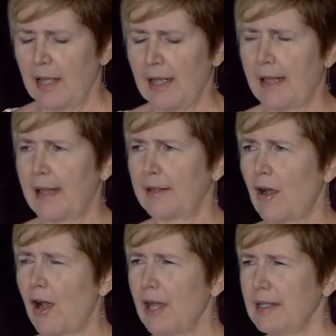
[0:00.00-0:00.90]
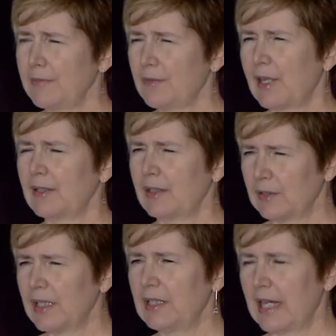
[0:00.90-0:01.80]
and I, the, the
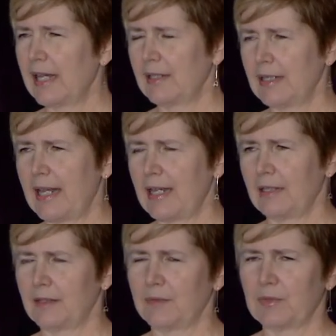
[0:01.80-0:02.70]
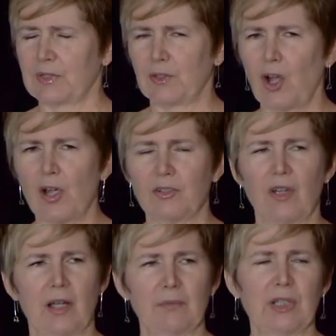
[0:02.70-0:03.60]
lead candidate was a long
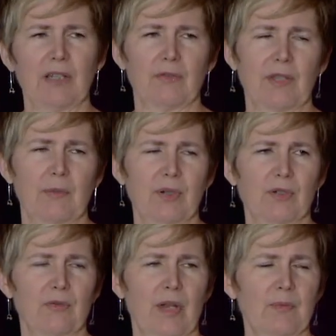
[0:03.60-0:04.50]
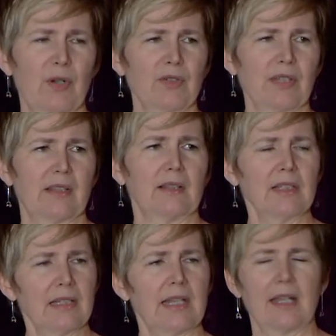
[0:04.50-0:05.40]
time looking for that per, right person. The
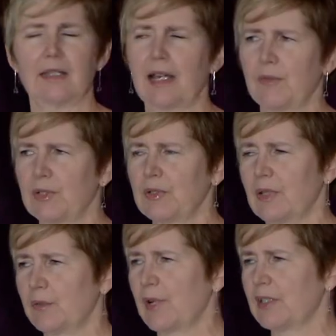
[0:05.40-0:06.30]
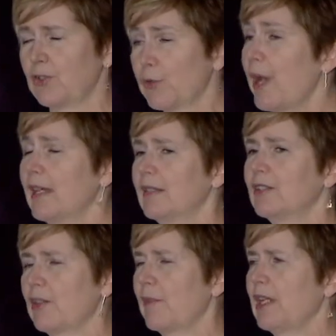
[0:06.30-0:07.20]
lead candidate was, was great in
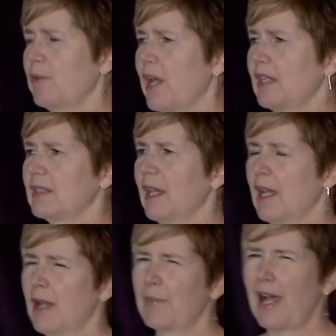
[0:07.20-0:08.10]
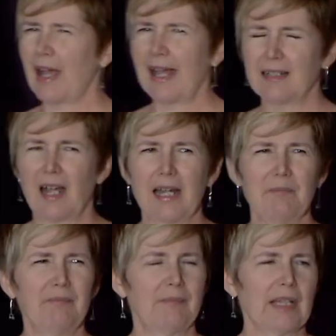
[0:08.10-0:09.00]
so many ways. But I had kind
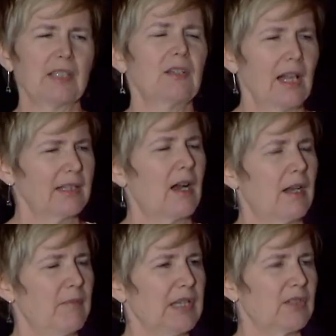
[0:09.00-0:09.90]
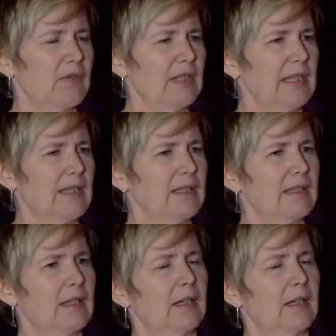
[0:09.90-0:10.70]
of, I still had kind of mixed feelings.